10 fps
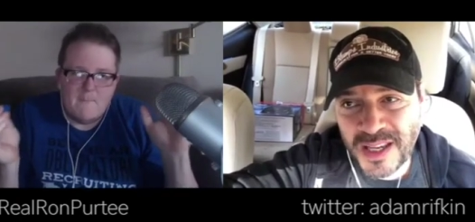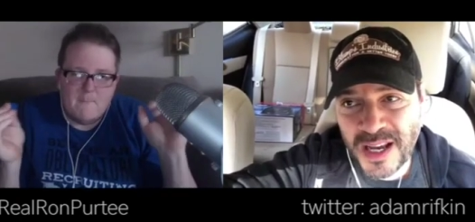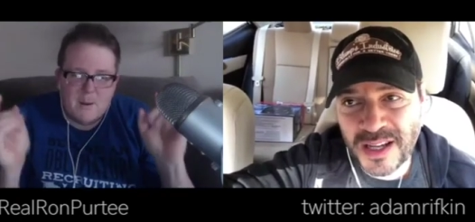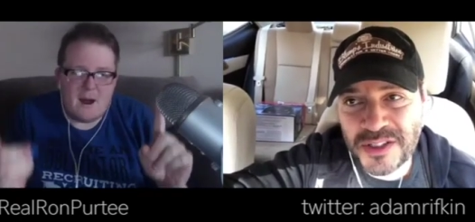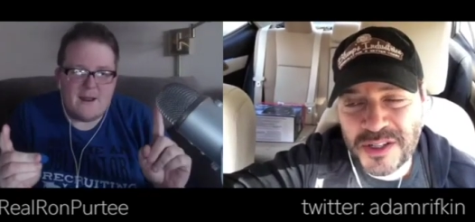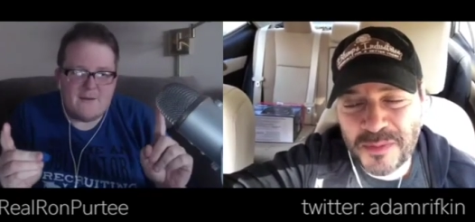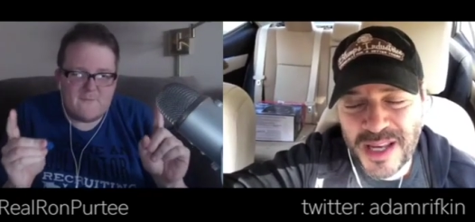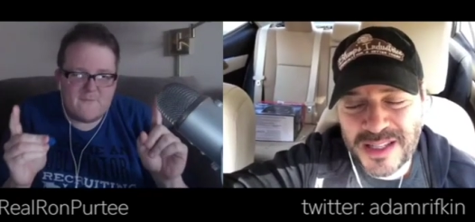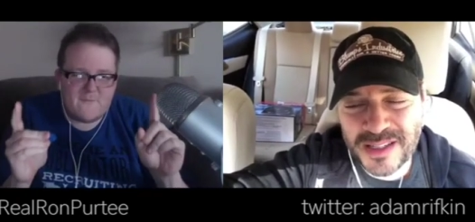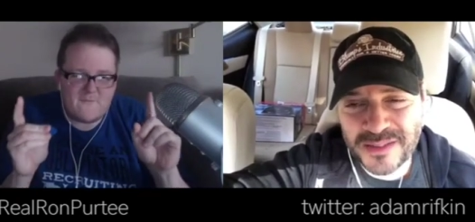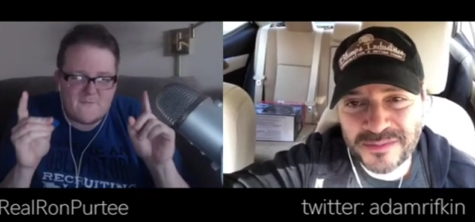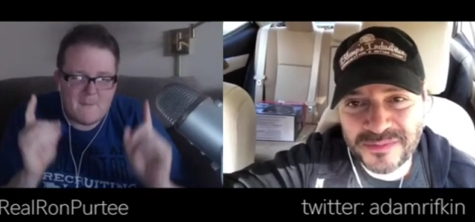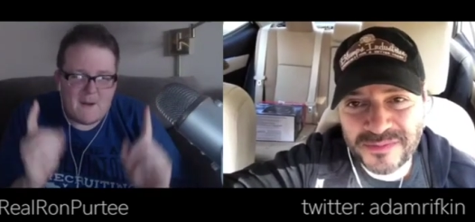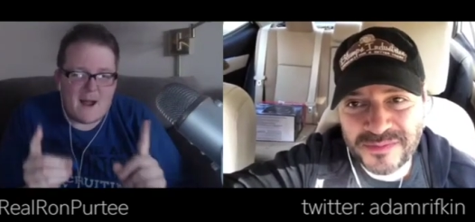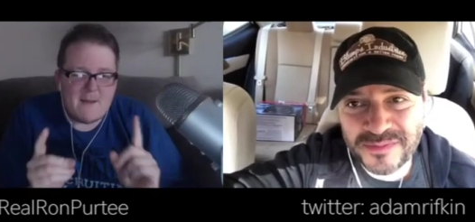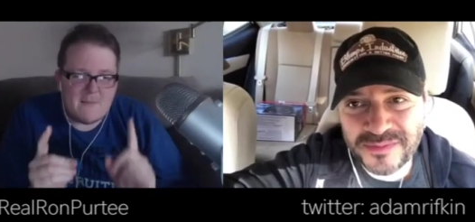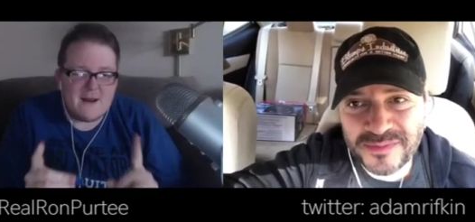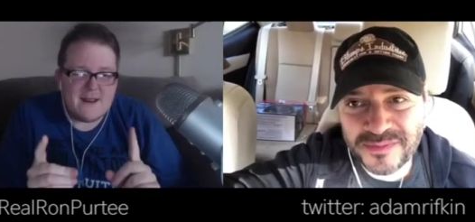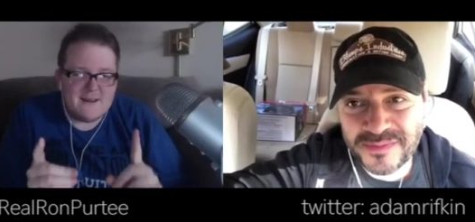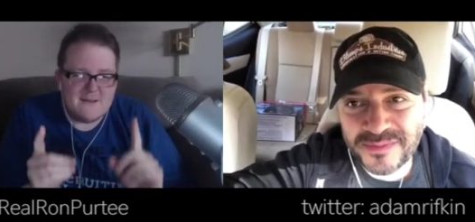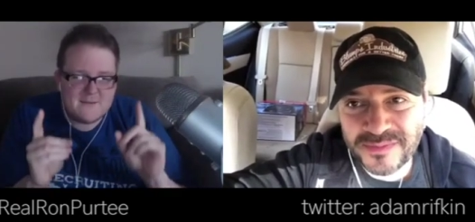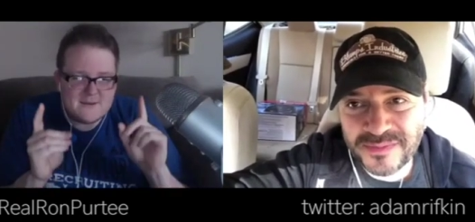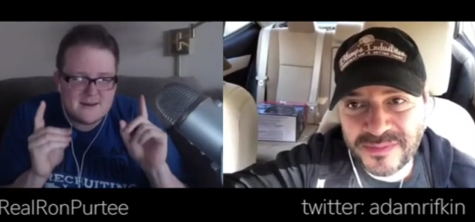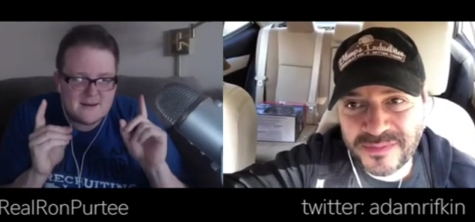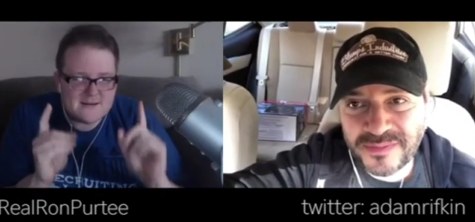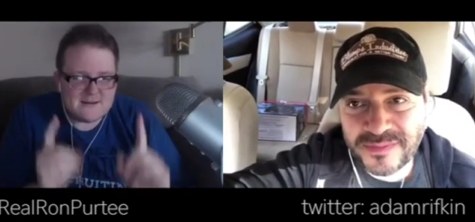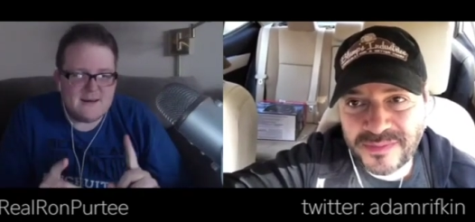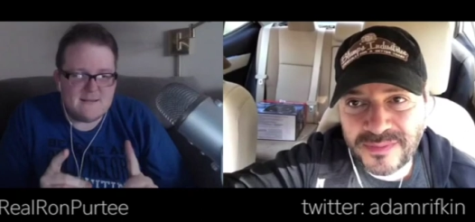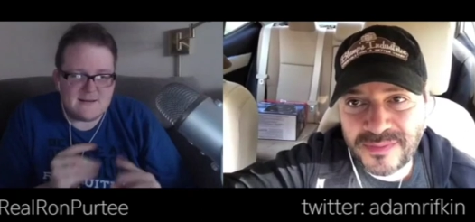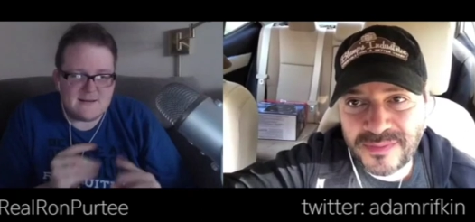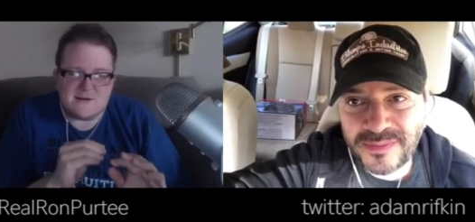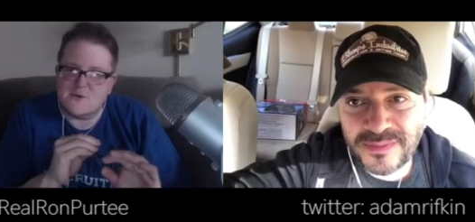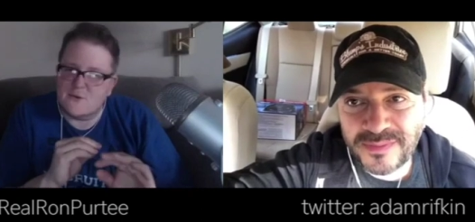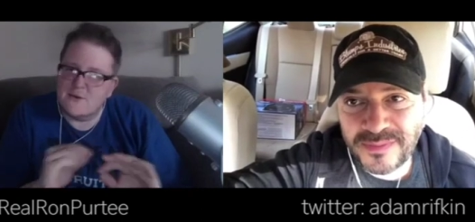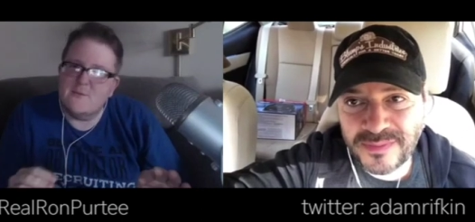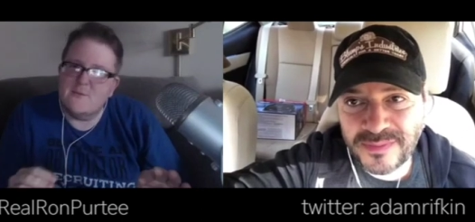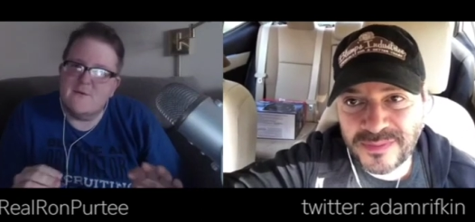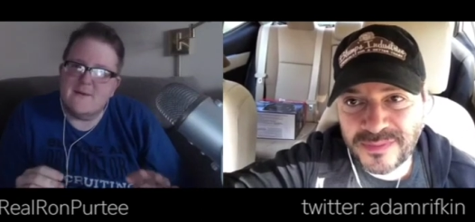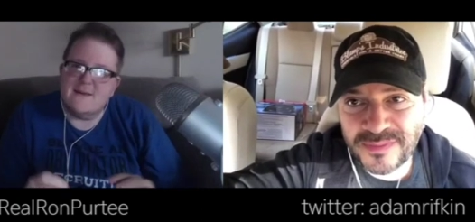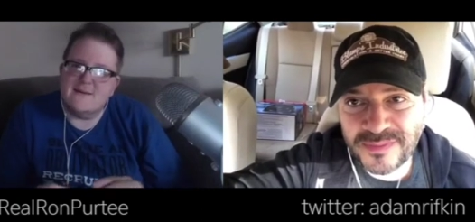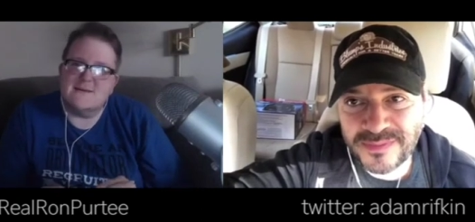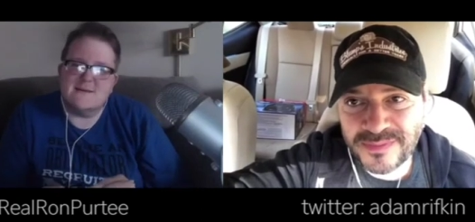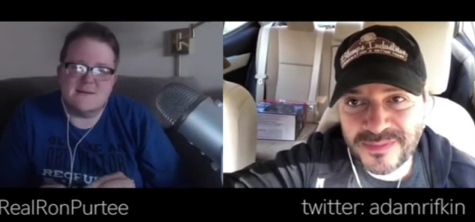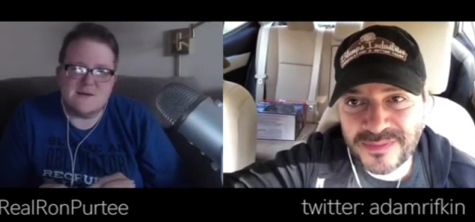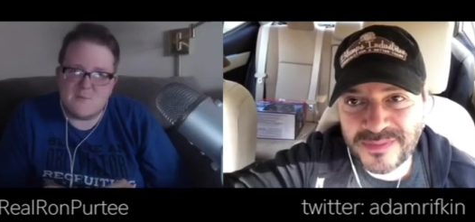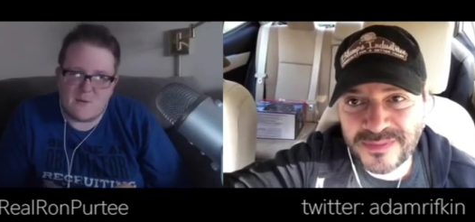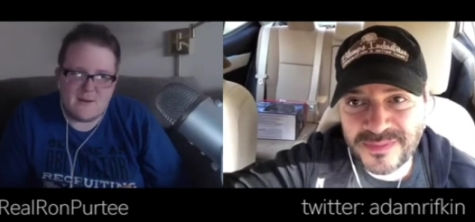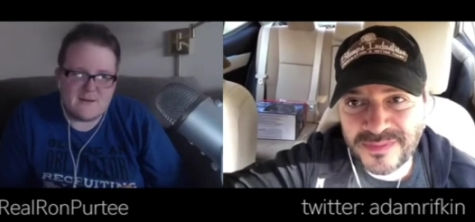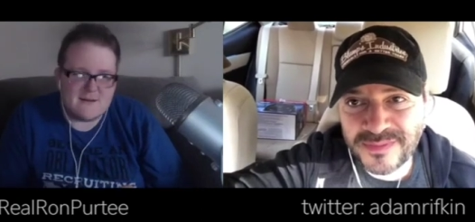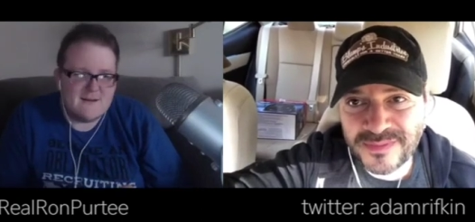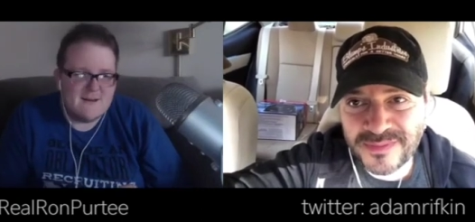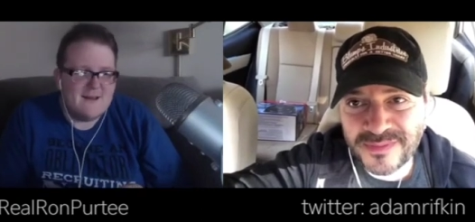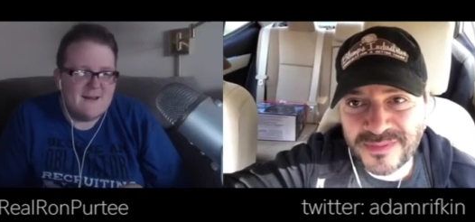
Speaker 1: Yeah, but she's amazing. For my money, the scene that stole the movie, and this isn't a spoiler,